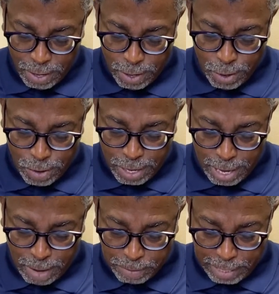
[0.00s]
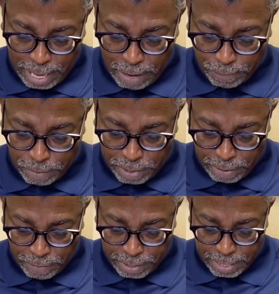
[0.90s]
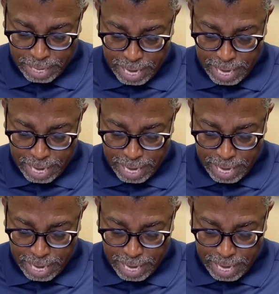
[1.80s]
who comes down from heaven